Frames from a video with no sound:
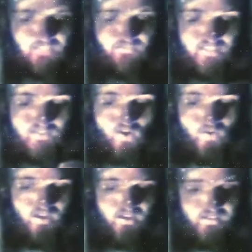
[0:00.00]

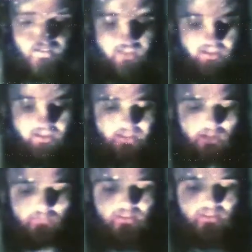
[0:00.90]
suppressed for so long,
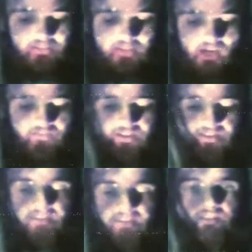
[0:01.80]
suddenly come to
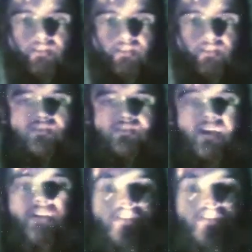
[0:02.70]
the surface.